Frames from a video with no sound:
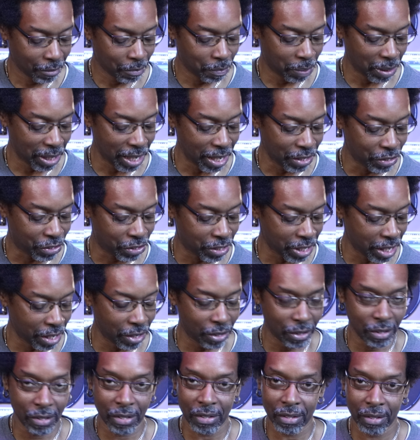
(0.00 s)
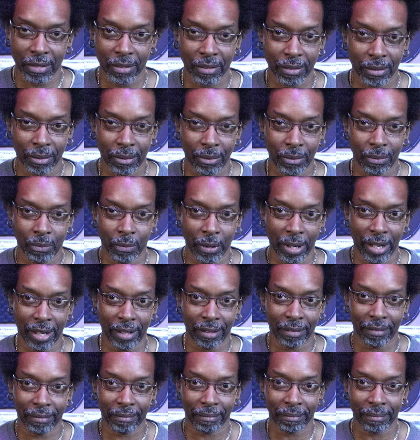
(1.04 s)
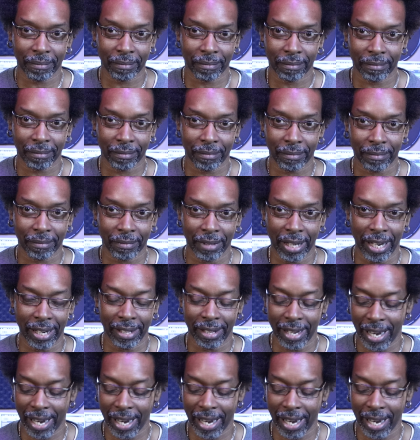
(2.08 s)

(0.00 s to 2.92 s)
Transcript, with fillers: playing singles with it, like